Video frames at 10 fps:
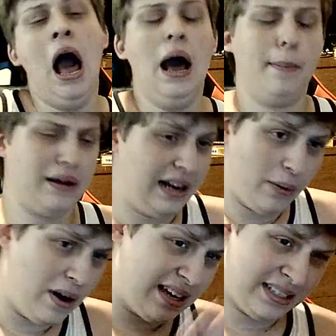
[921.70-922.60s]

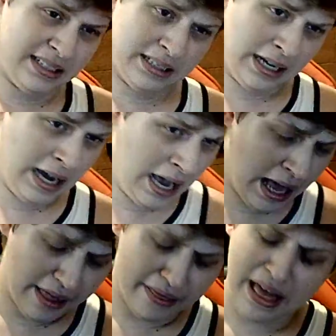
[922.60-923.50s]
anyways,
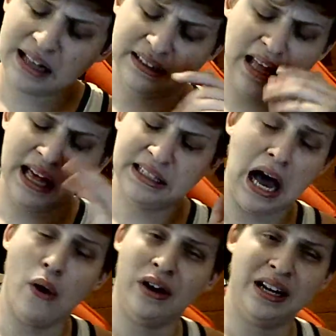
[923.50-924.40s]
that's
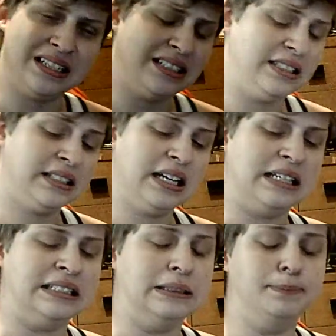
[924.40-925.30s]
how it is.
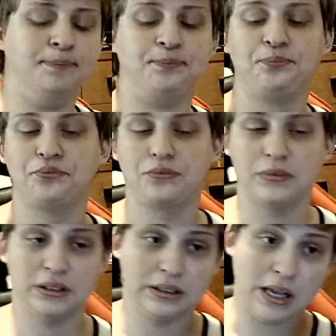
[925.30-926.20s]

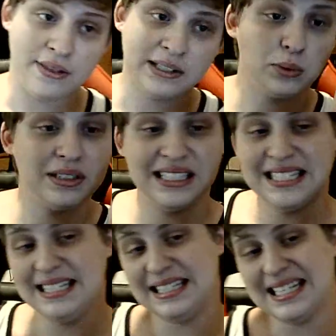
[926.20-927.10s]
This was
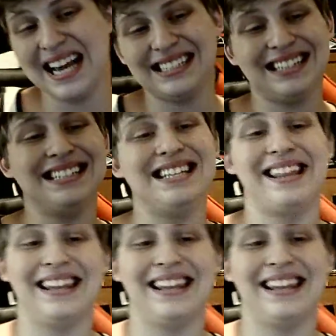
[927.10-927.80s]
technically the